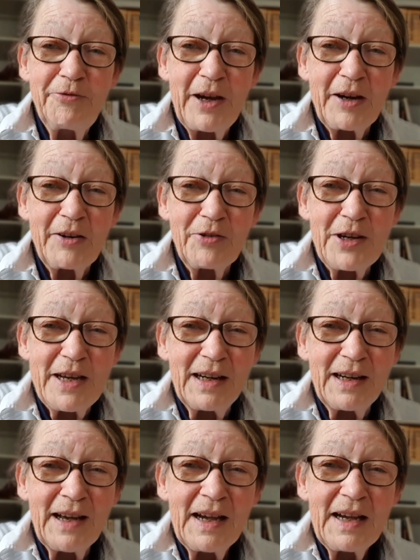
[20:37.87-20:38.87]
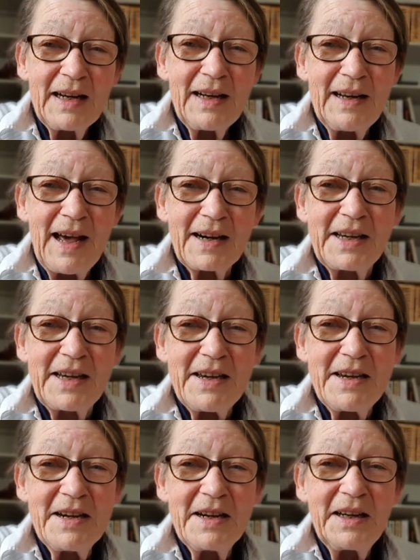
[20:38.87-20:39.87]
very lucky
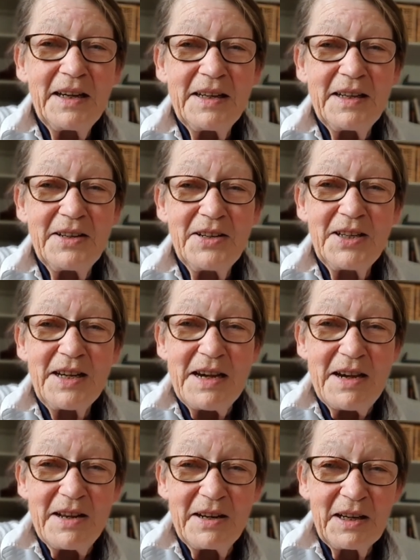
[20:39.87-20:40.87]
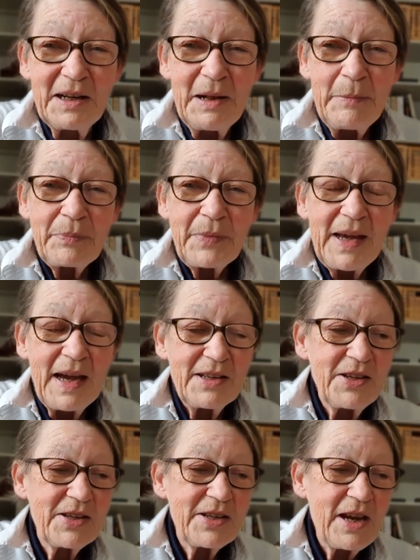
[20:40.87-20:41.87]
indeed, and
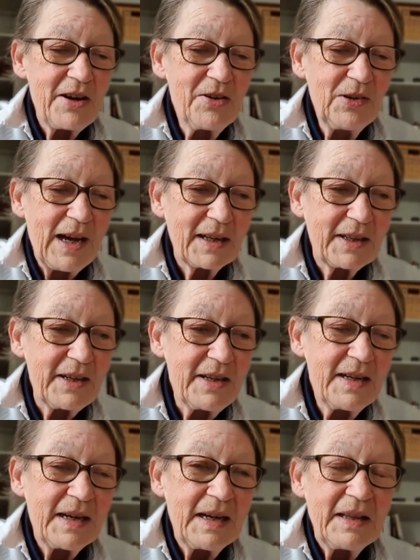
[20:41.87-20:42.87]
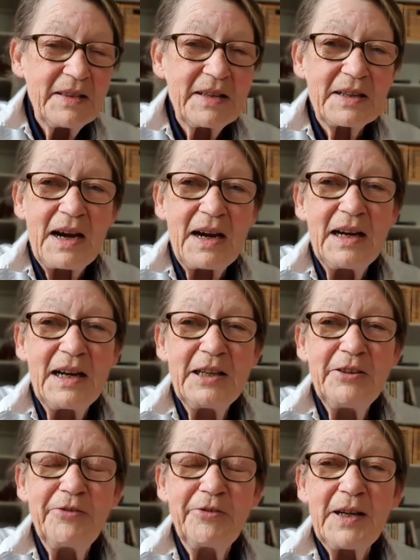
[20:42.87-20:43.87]
so lucky that I
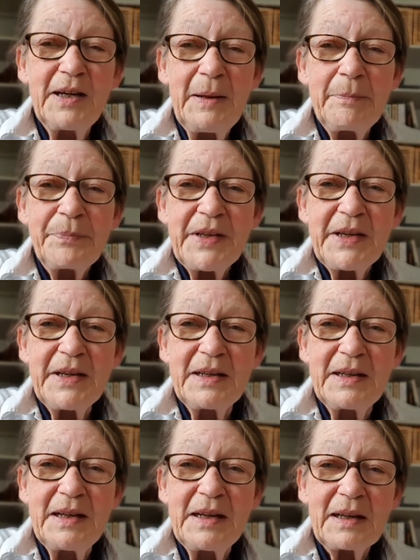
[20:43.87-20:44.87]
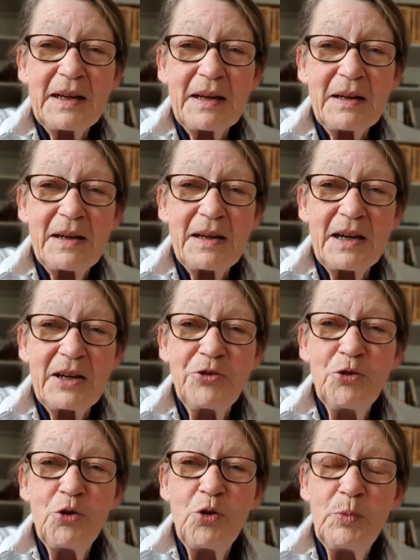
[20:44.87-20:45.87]
live in a
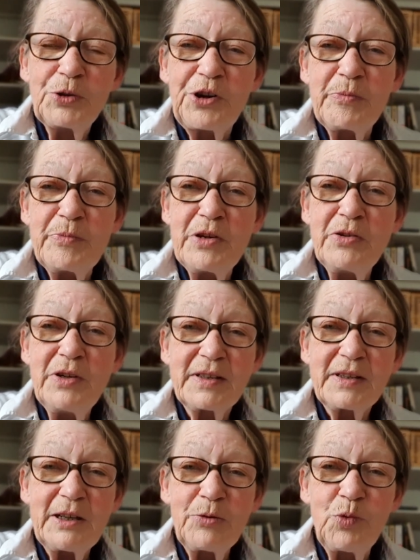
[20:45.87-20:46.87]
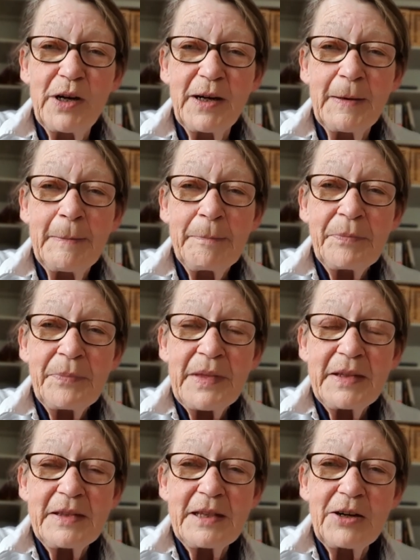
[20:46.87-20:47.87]
normal community where
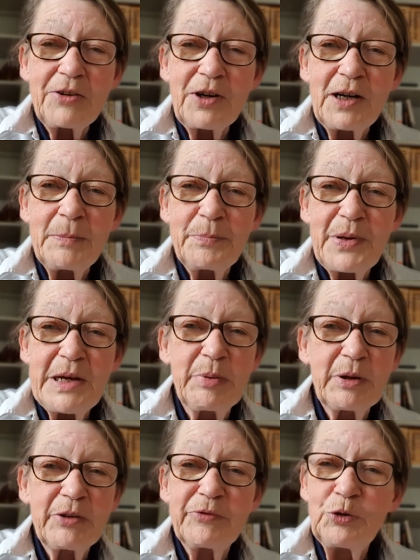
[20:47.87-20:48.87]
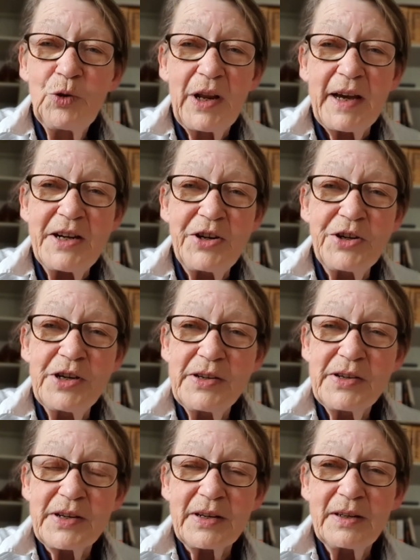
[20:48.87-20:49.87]
there are people of all
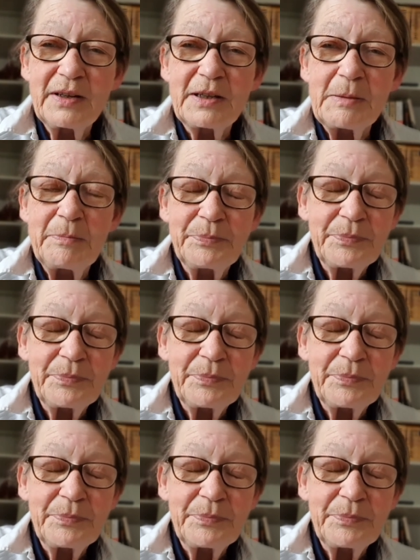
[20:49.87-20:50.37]
ages and um,